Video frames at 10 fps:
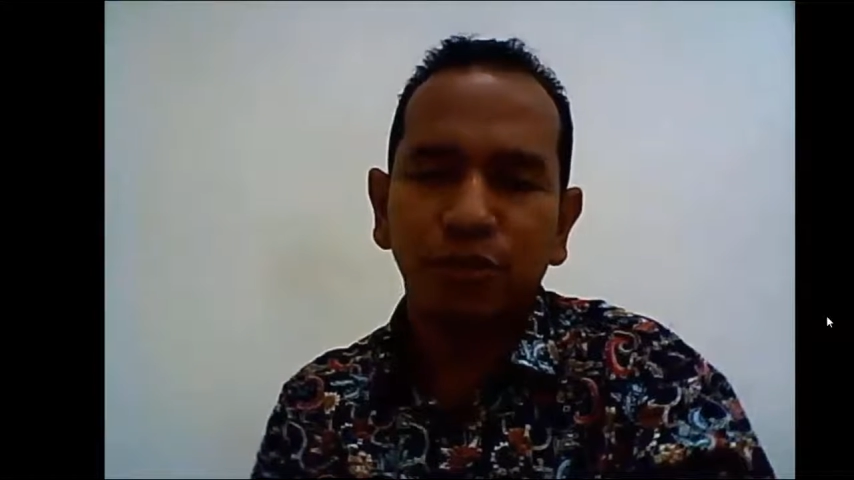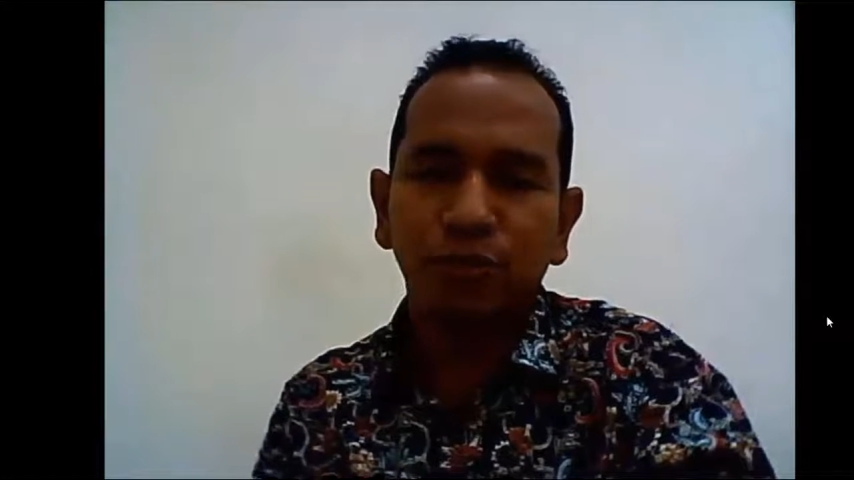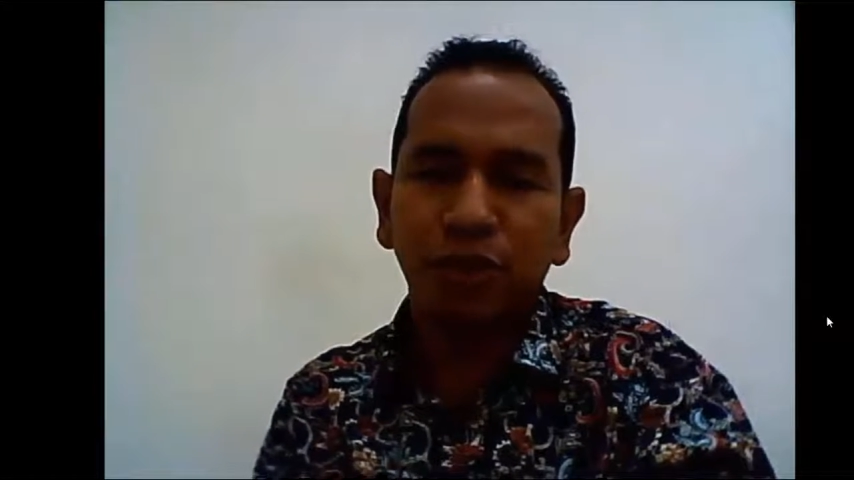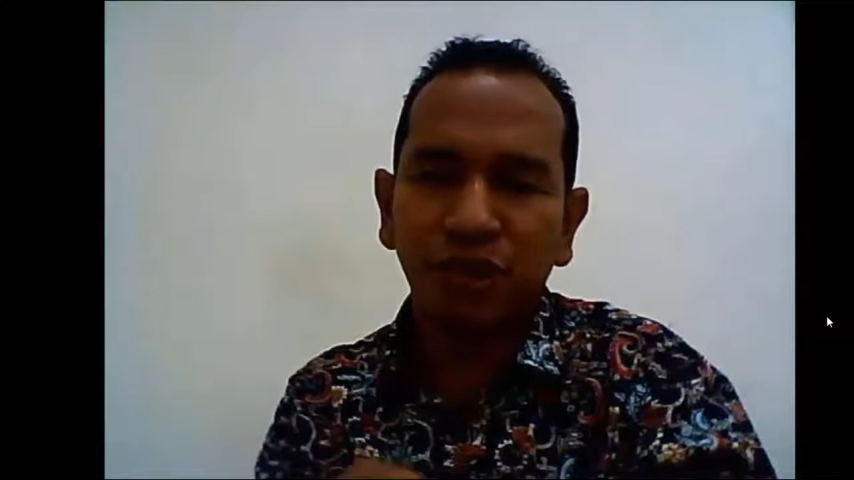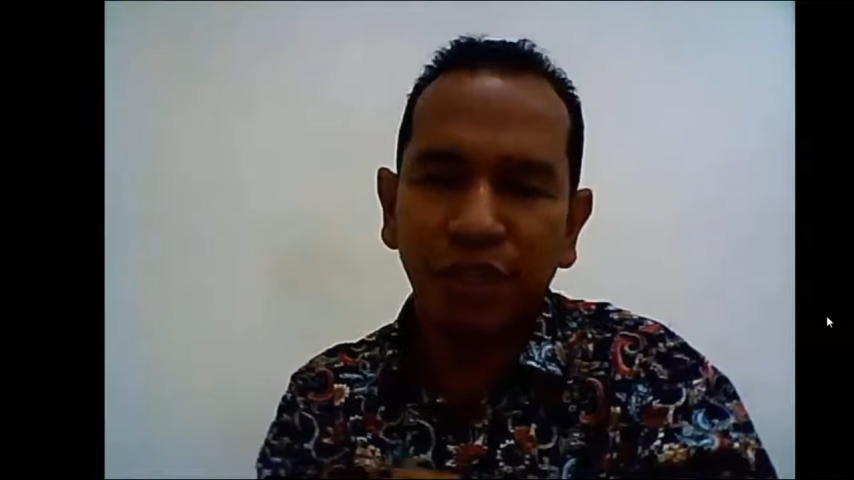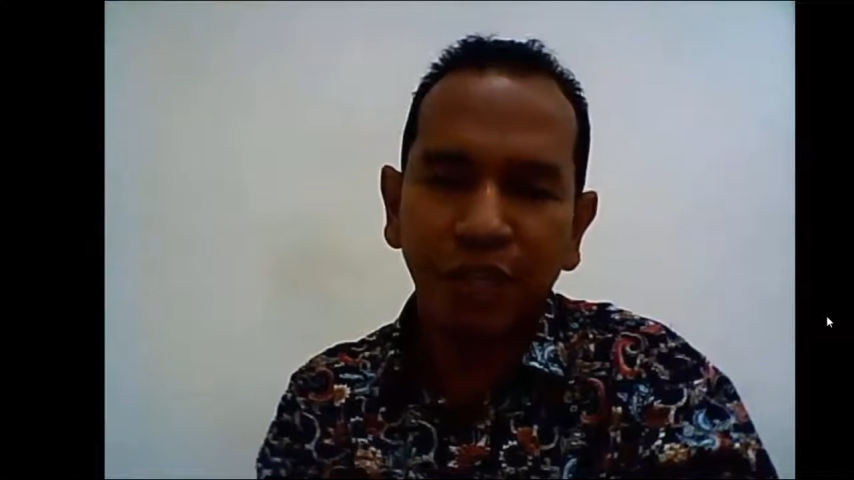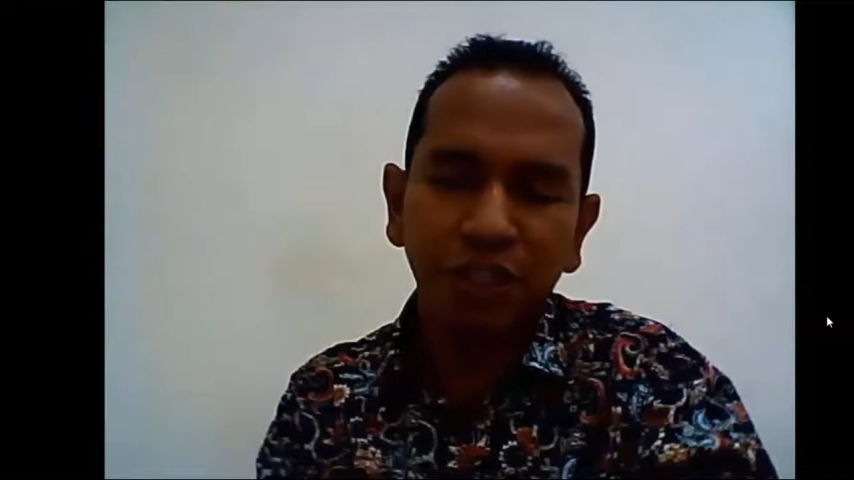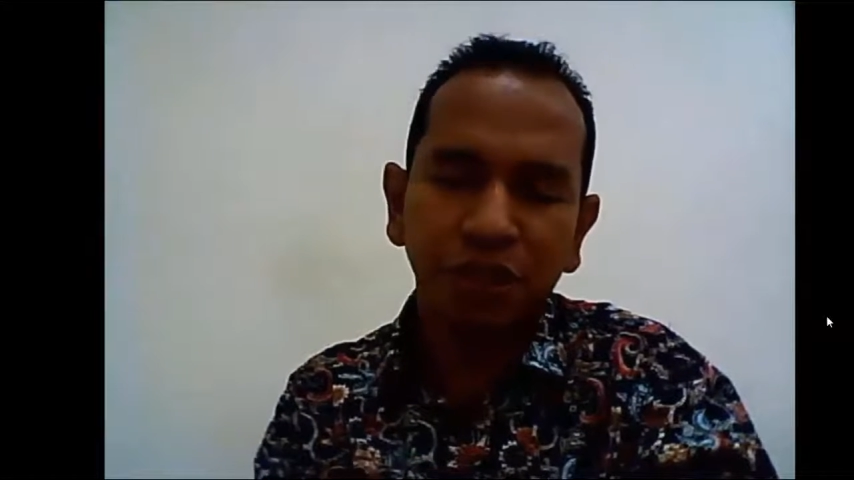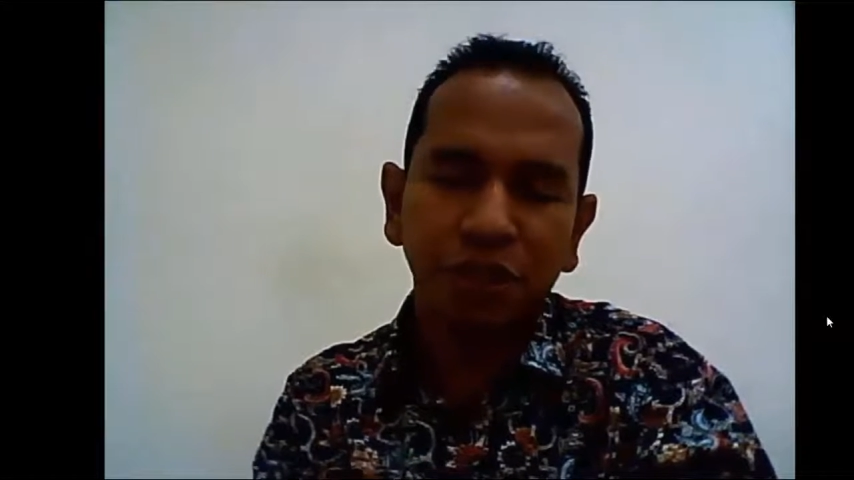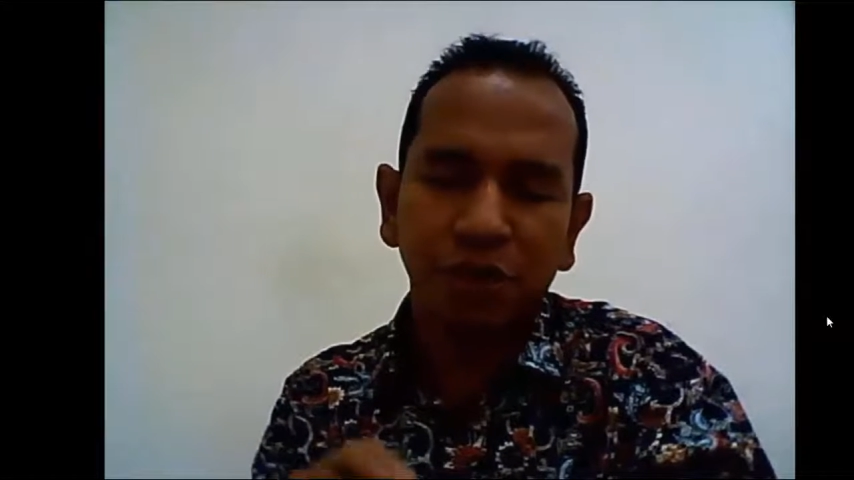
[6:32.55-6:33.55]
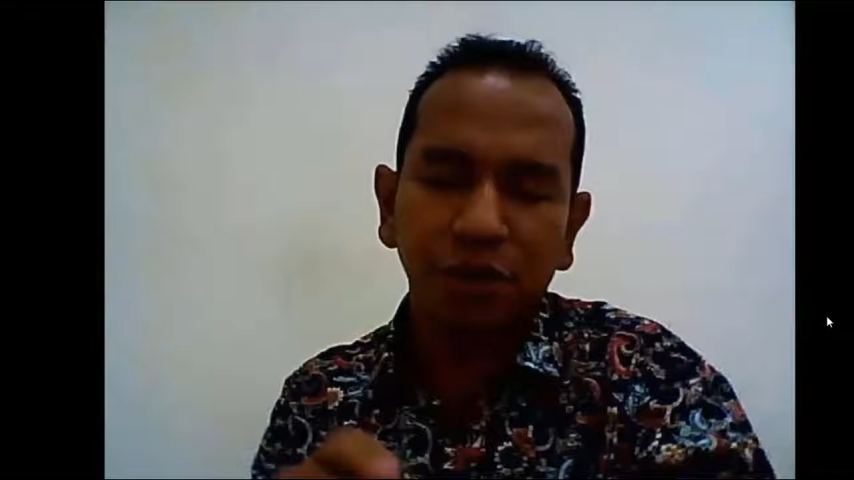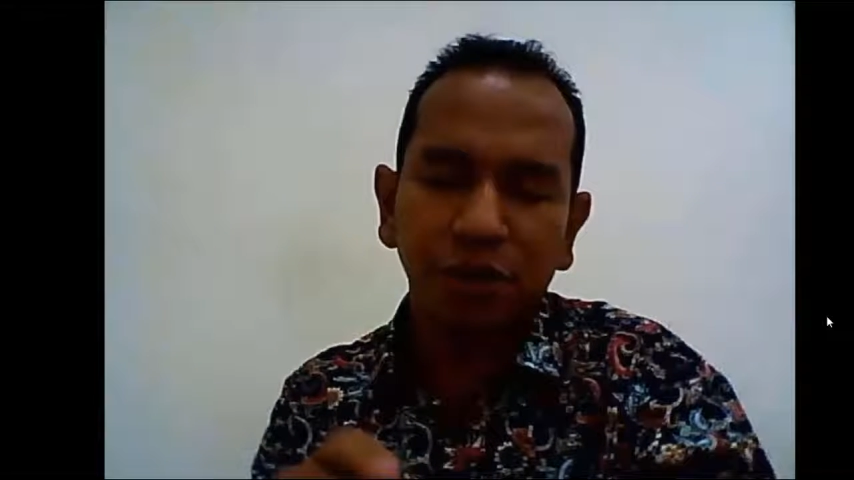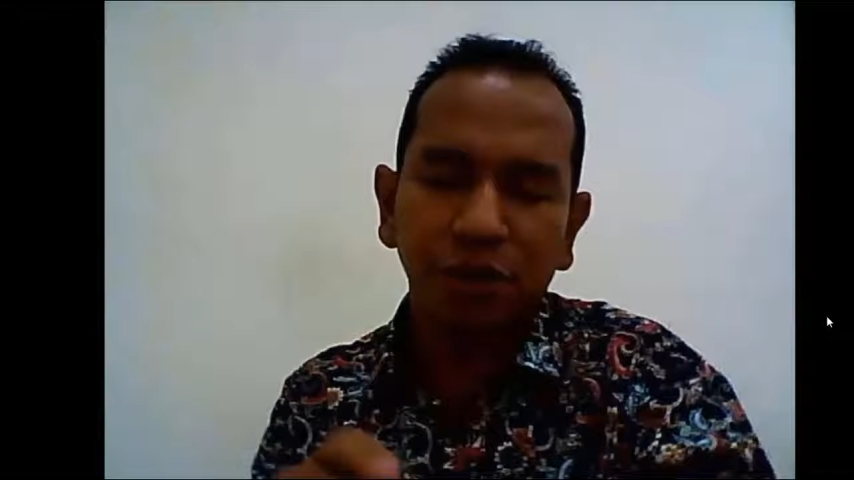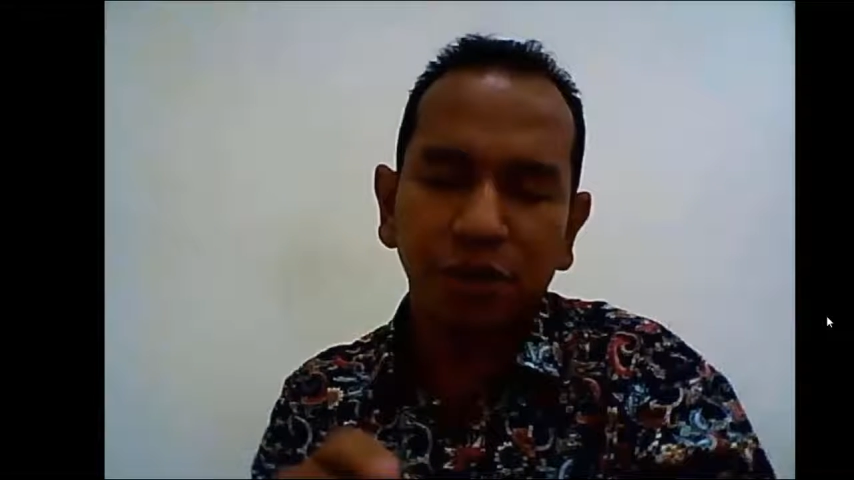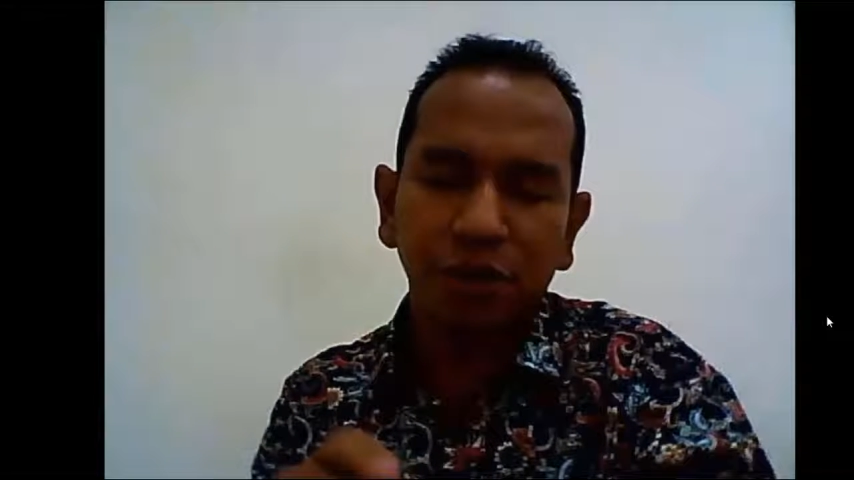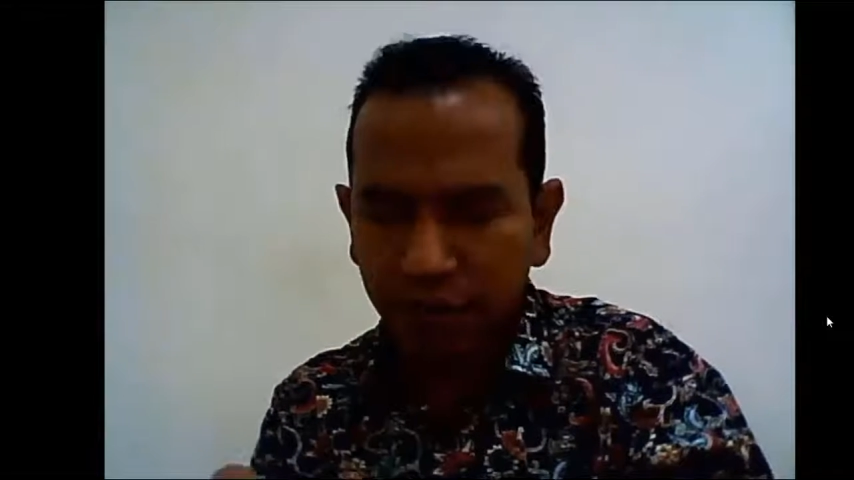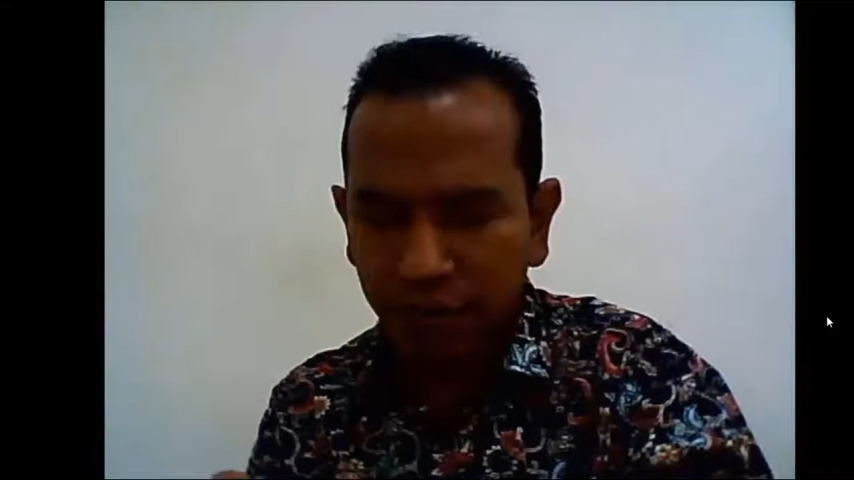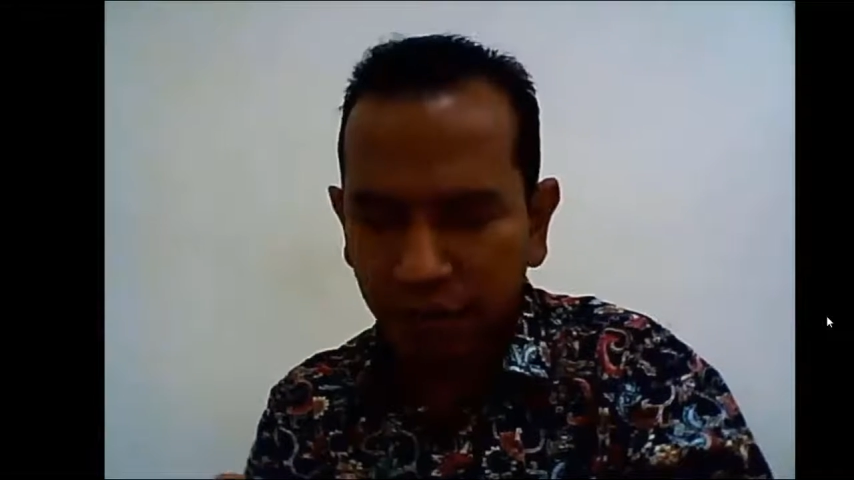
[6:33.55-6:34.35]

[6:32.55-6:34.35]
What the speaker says: to be teacher or